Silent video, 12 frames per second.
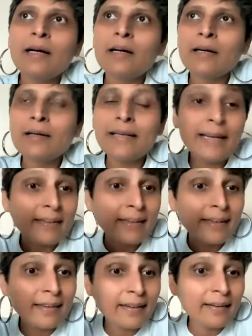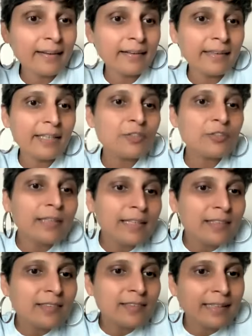uh, creating uh,
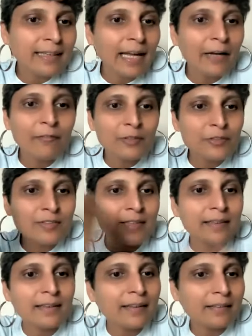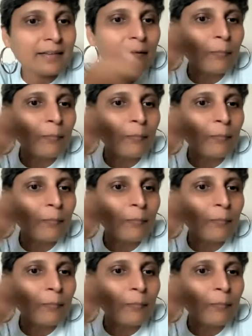dictionaries in languages that are